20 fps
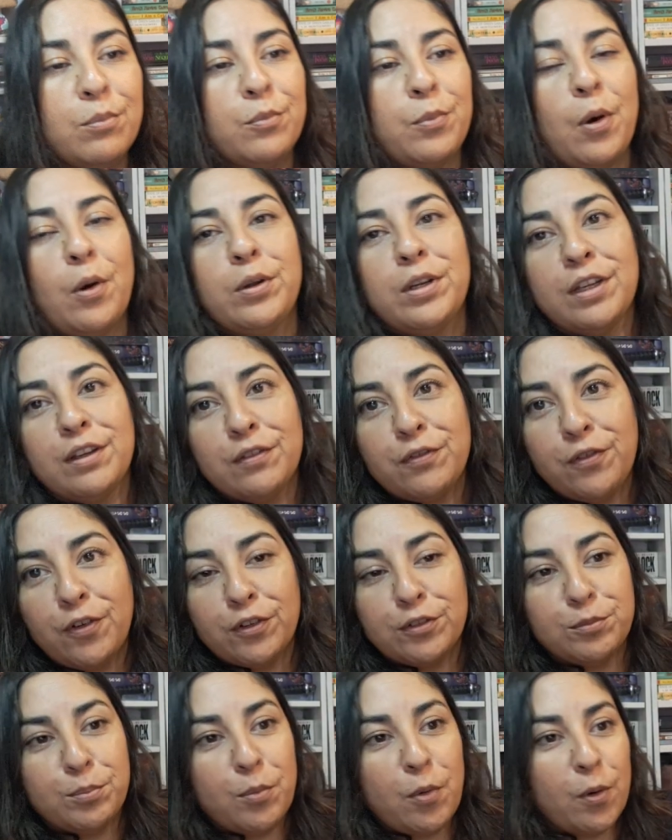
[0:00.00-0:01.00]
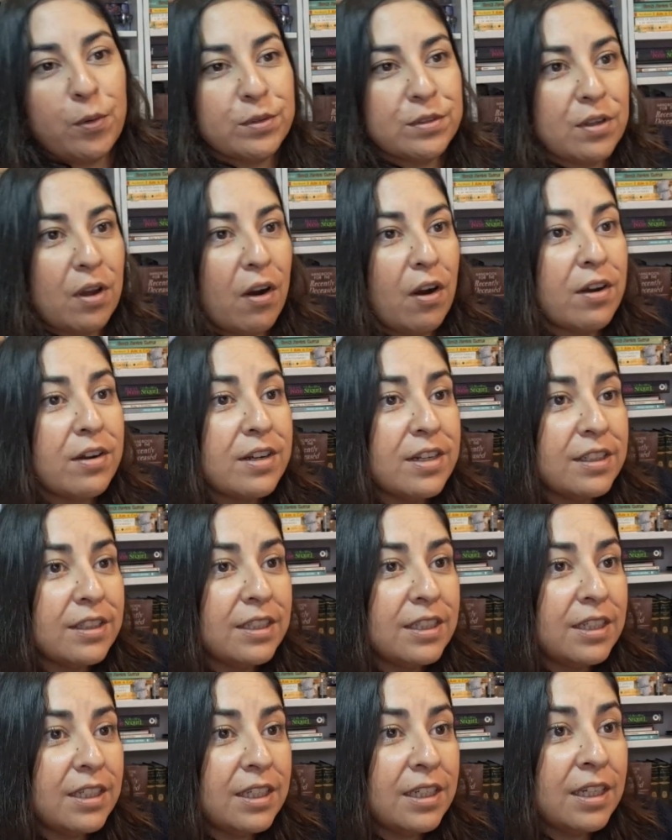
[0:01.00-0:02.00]
voting for Most
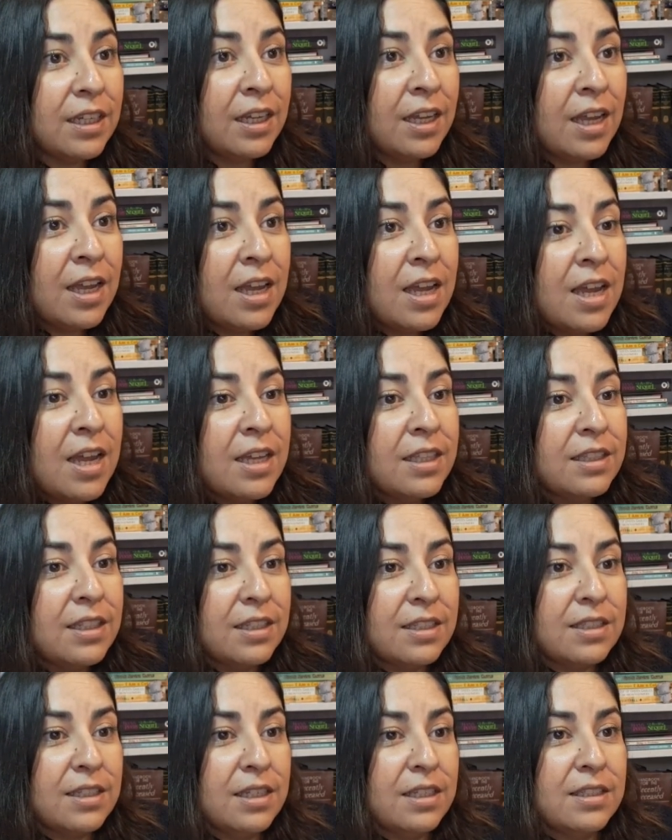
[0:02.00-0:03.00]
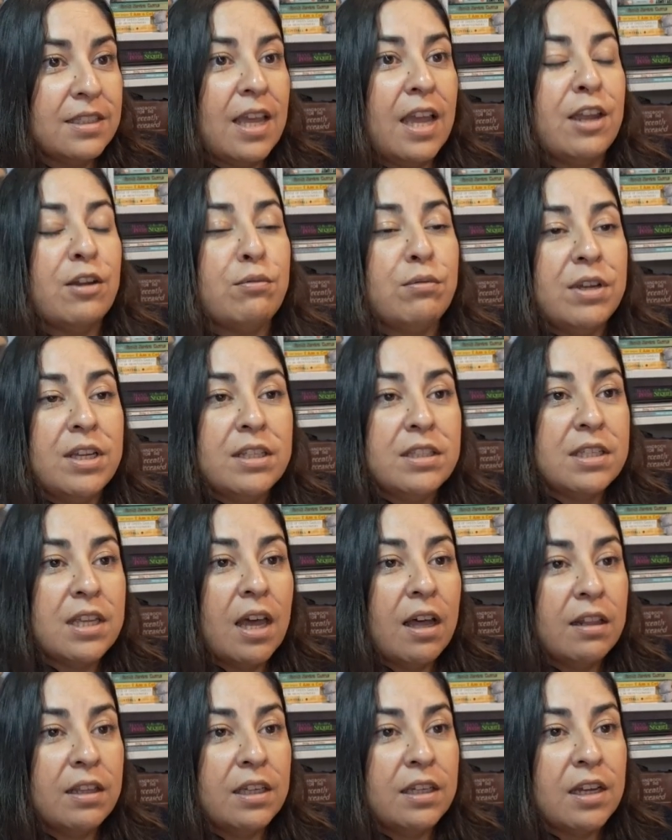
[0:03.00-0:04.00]
Ardently. This is a
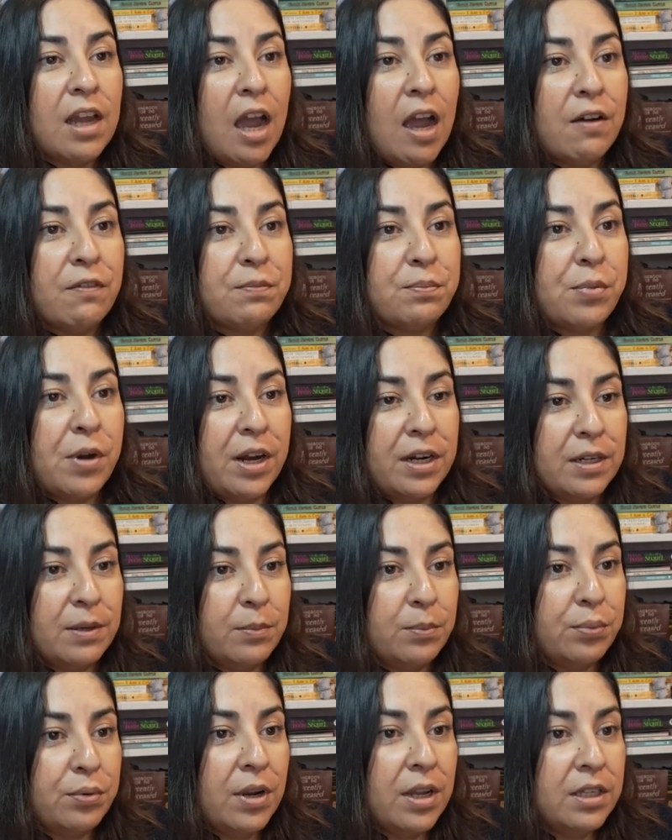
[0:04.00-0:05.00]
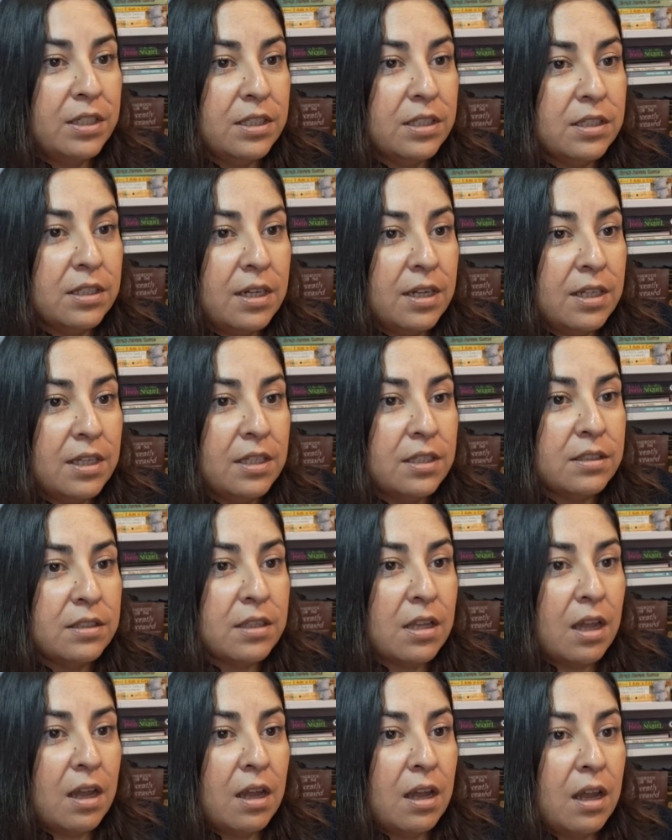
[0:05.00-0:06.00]
retelling of Pride and Prejudice
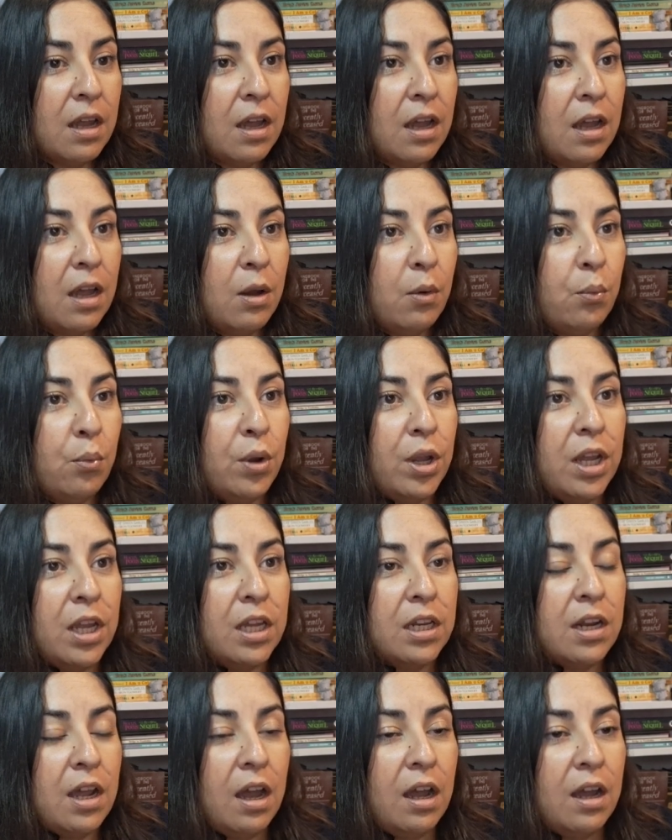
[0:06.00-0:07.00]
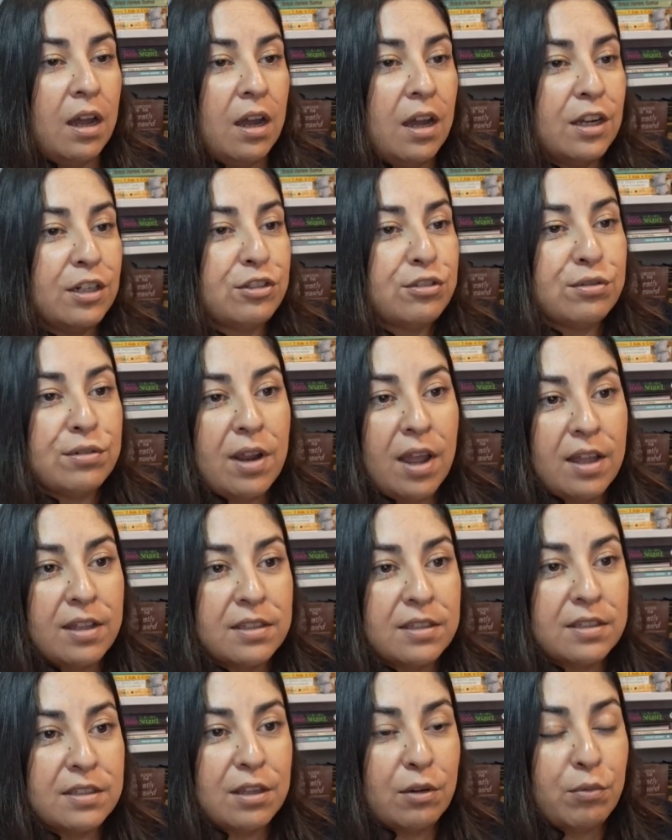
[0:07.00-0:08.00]
with
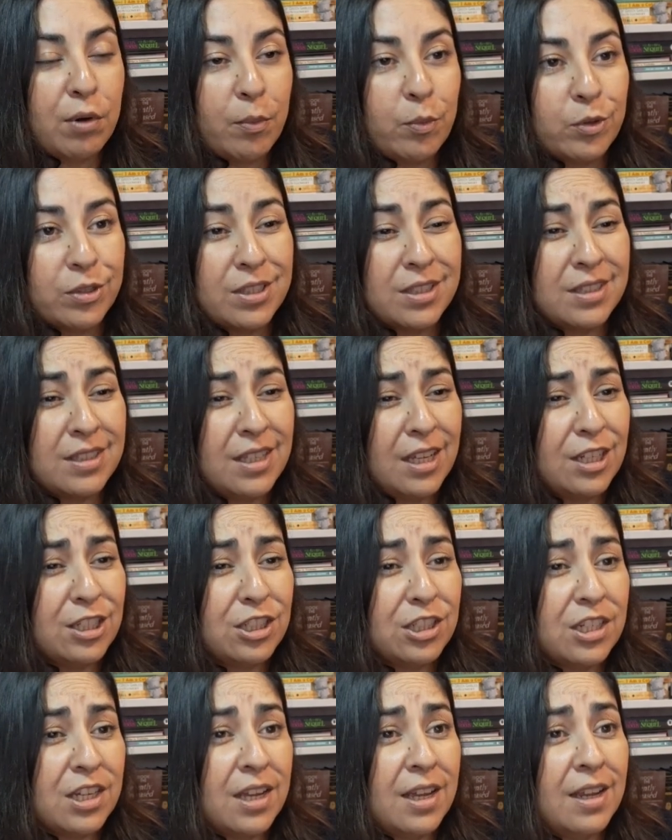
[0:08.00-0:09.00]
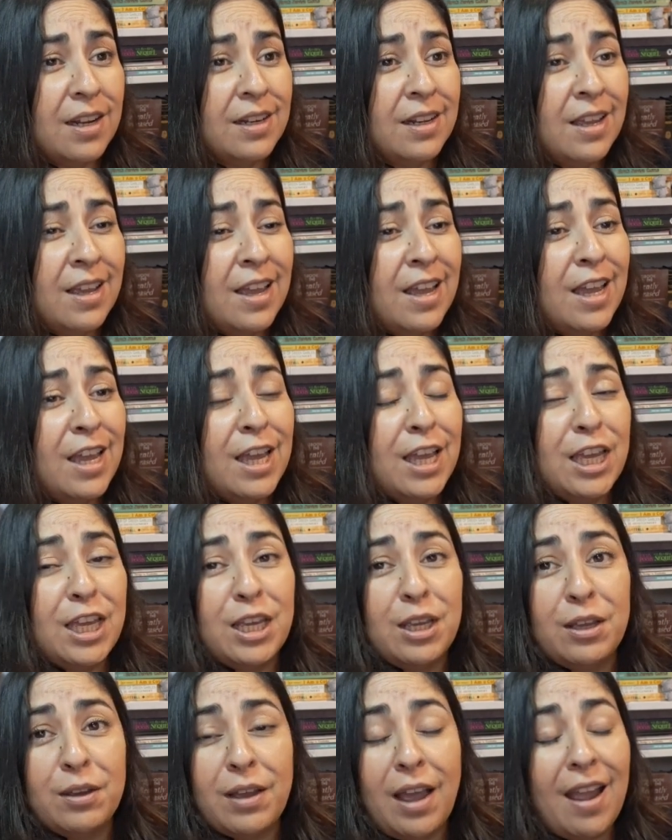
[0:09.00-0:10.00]
trans representation.
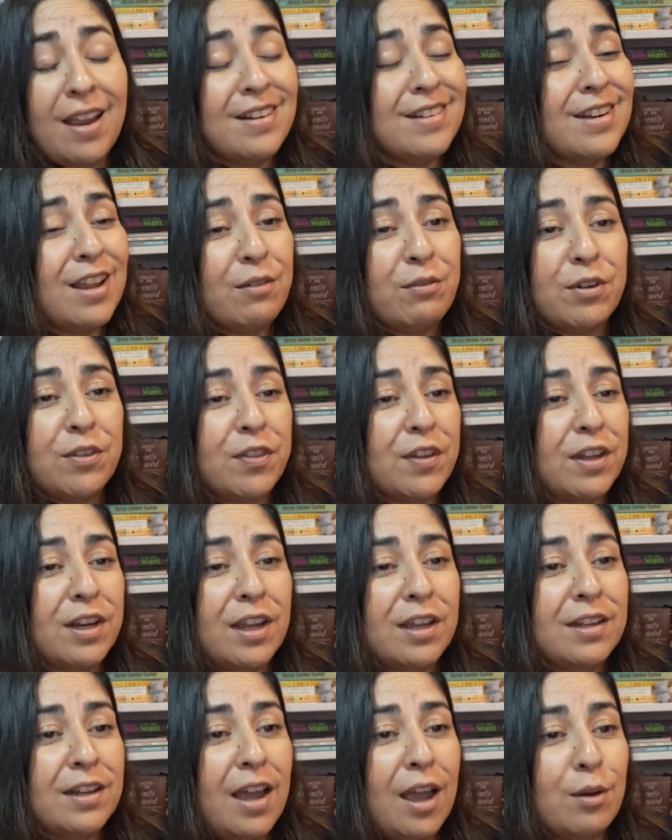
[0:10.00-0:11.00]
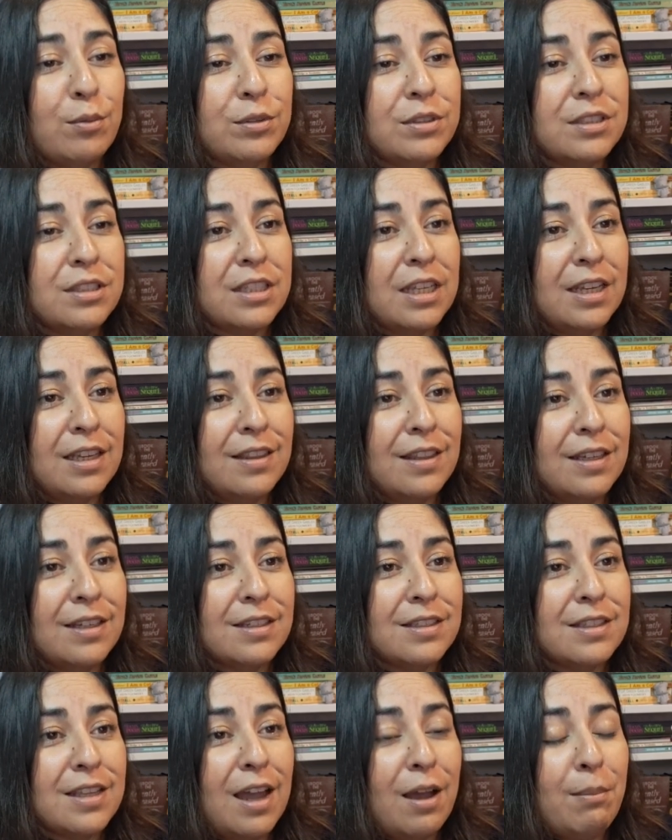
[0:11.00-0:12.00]
I never thought I would say
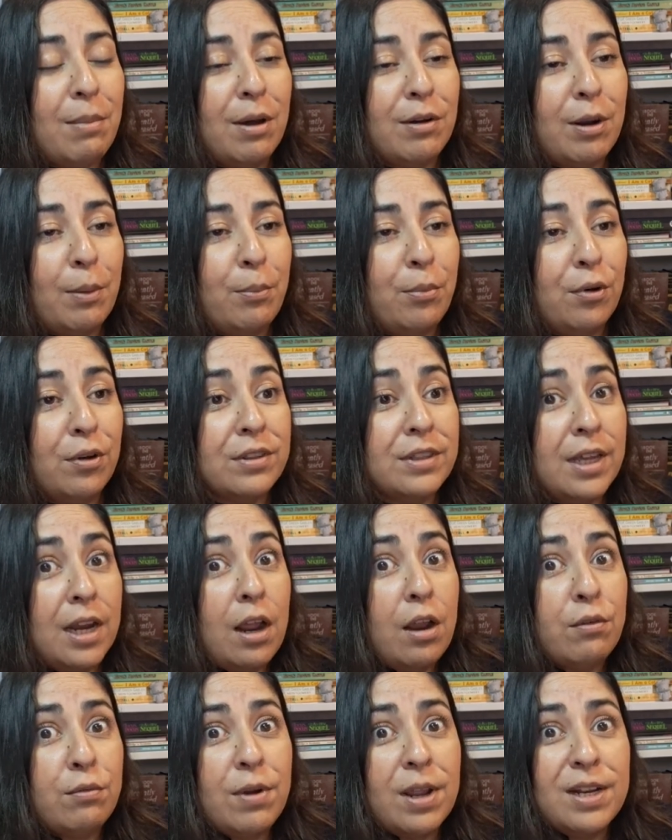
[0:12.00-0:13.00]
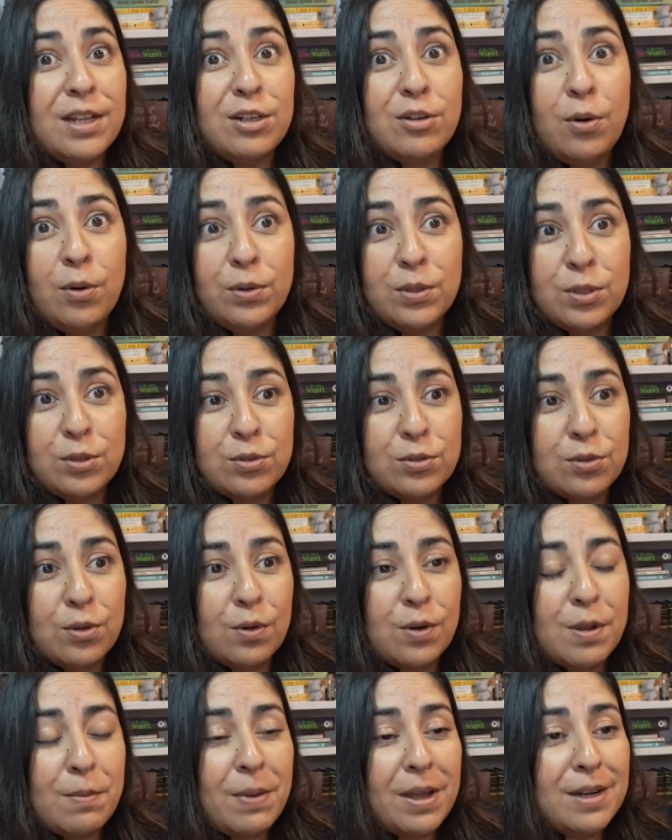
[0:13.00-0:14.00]
this about a book that I already know the
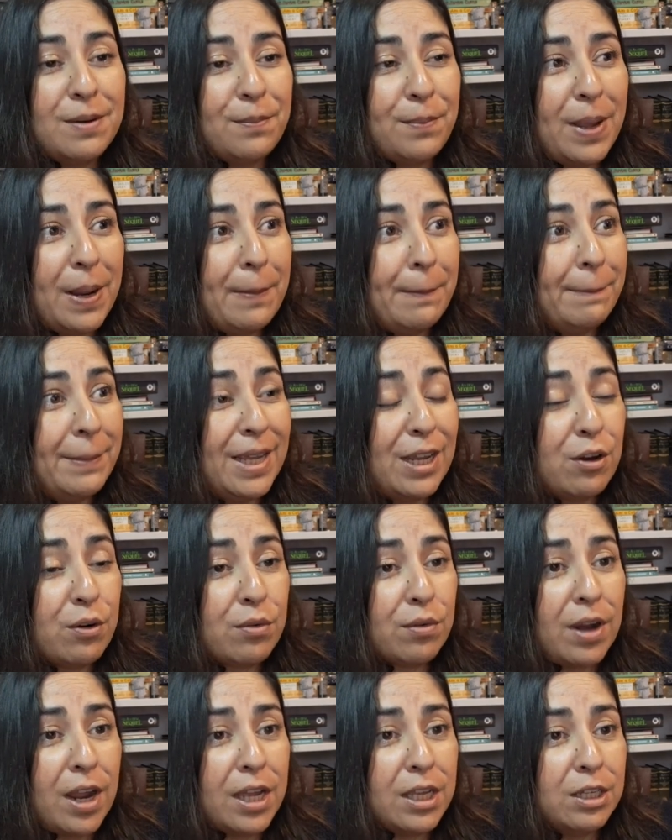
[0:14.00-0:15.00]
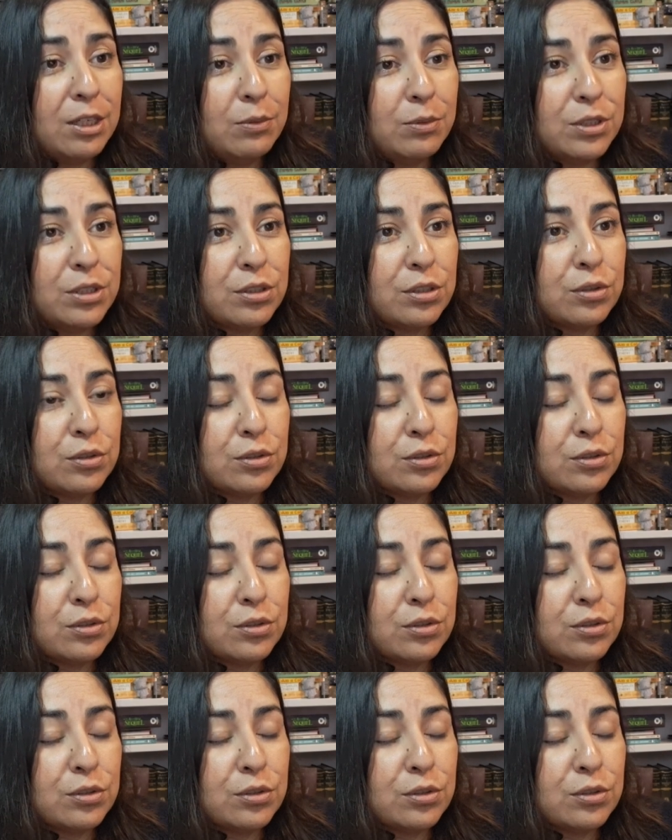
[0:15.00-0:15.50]
story, but it made me cry. It was